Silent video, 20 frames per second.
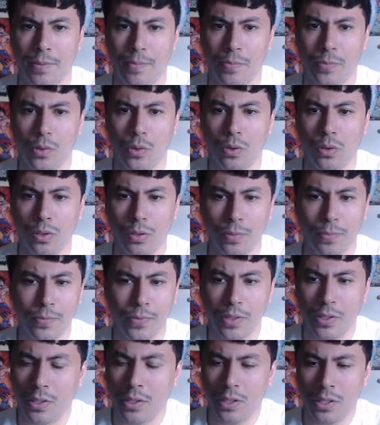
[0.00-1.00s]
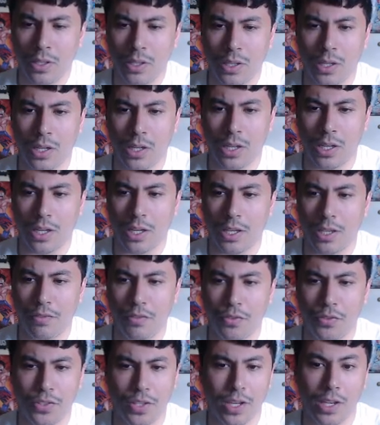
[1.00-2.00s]
or if you've
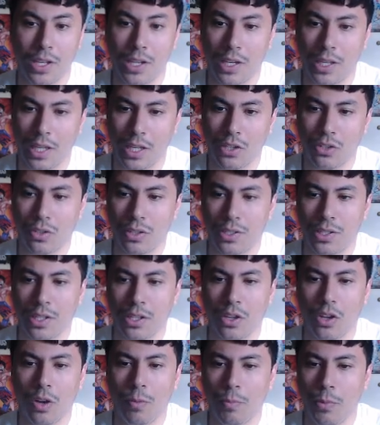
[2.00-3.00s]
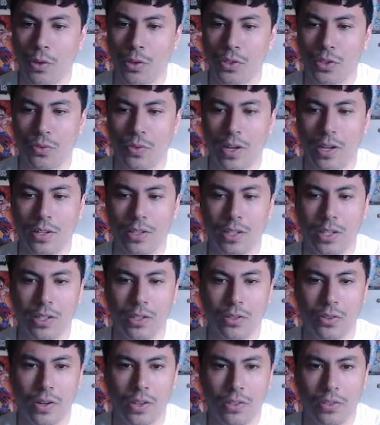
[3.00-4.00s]
seen any like interesting combos around it
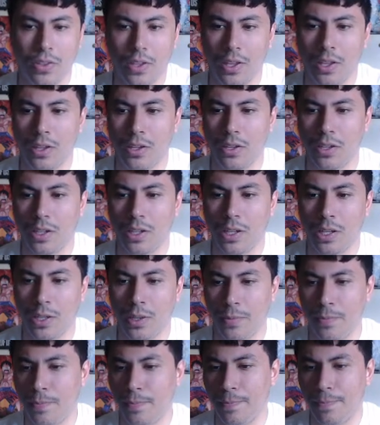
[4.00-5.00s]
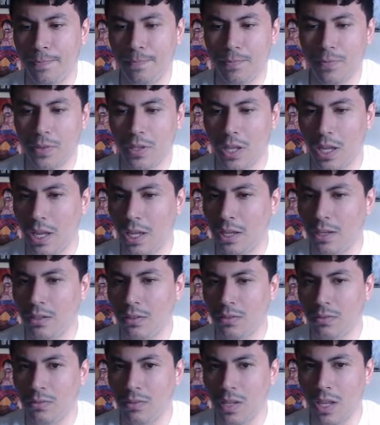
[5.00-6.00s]
or anything.
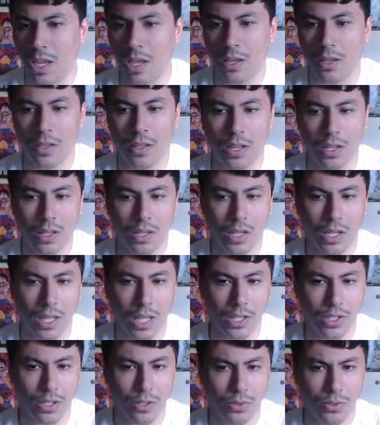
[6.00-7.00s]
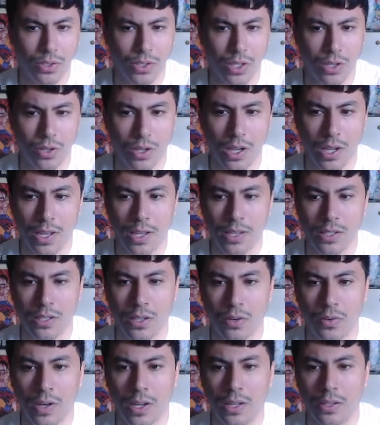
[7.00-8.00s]
And yeah, I guess I'll see you guys
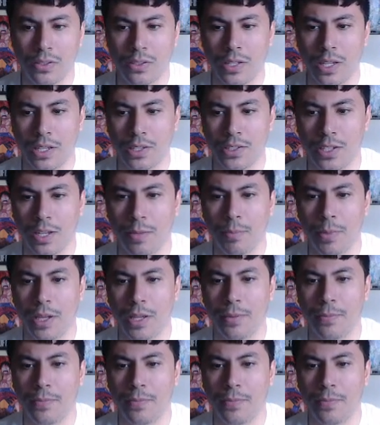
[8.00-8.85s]
around next time. Bye.